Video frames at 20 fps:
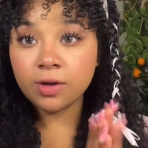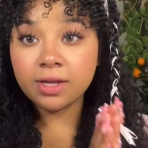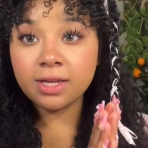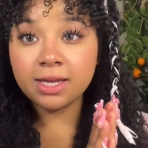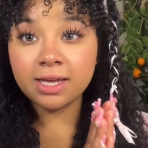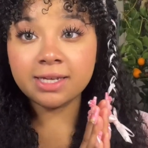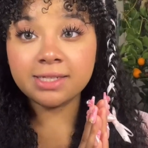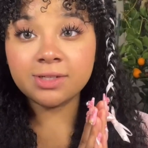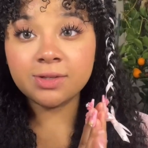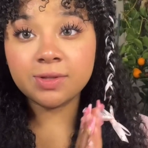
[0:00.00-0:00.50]

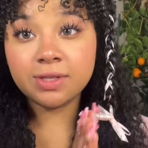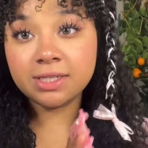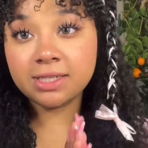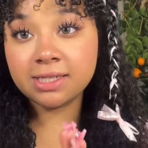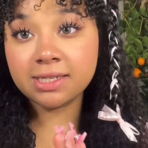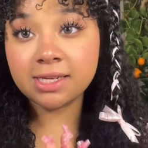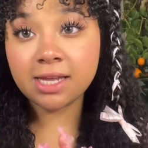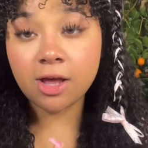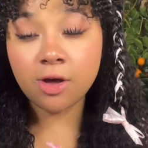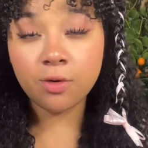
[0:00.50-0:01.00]
Okay so this
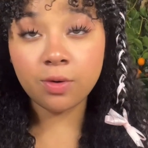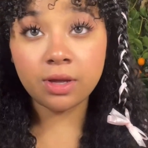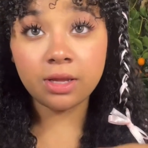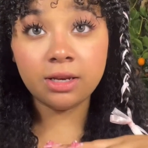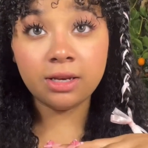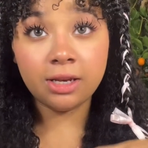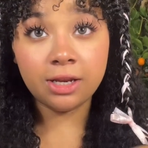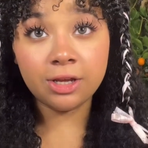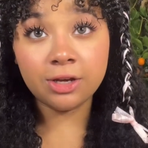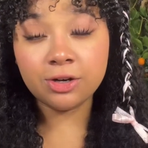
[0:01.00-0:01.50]
is how
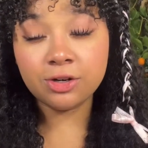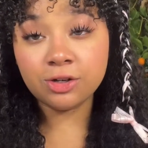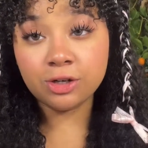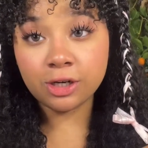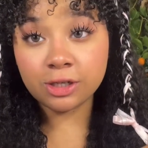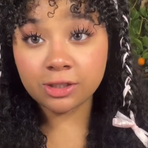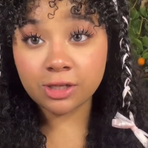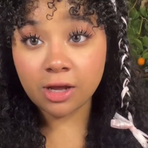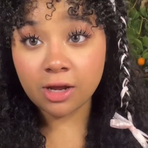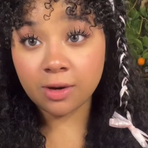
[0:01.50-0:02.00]
Neil
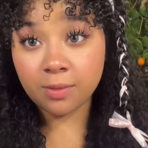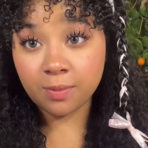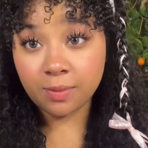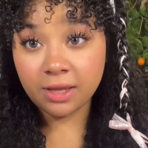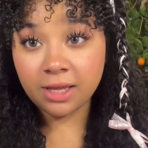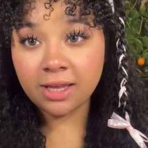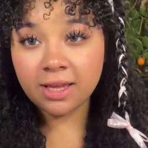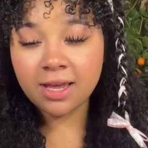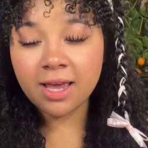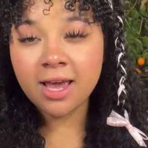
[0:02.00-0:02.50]
looks on
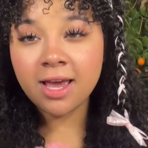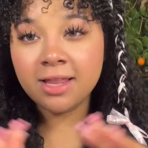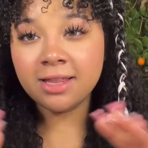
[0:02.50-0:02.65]
me.